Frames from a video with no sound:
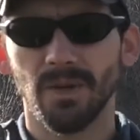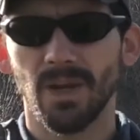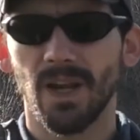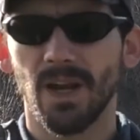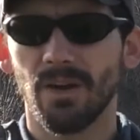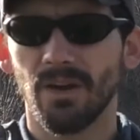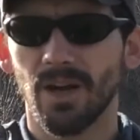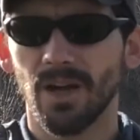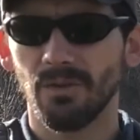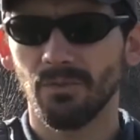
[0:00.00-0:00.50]

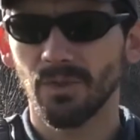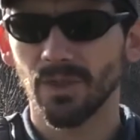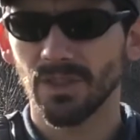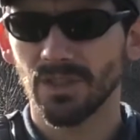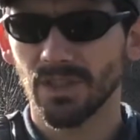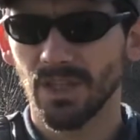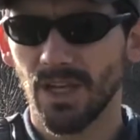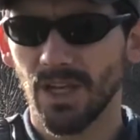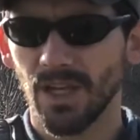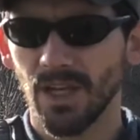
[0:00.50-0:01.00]
Now, I would
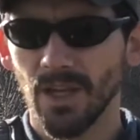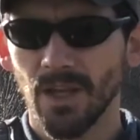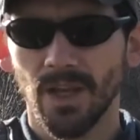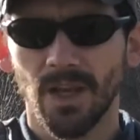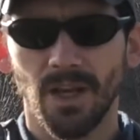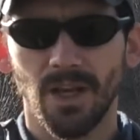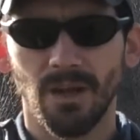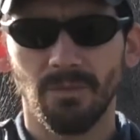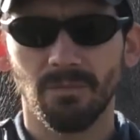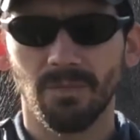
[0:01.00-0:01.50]
say
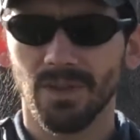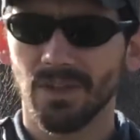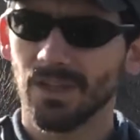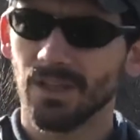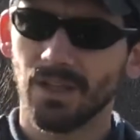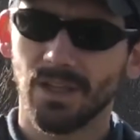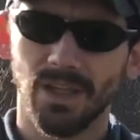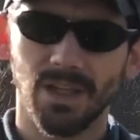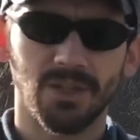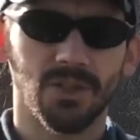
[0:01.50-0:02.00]

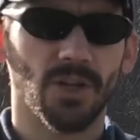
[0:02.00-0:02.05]
get